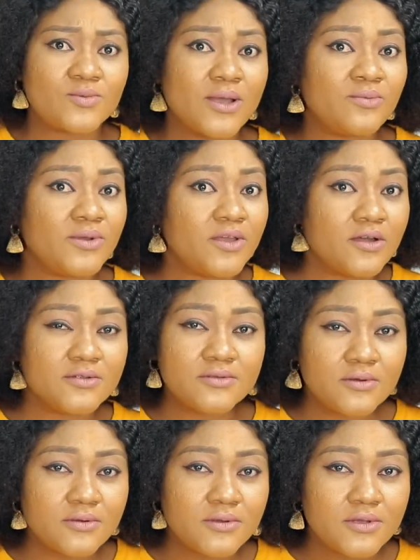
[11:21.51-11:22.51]
When we all
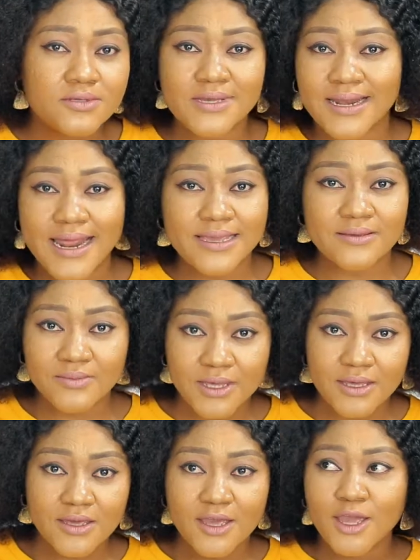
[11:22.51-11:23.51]
know you're like me,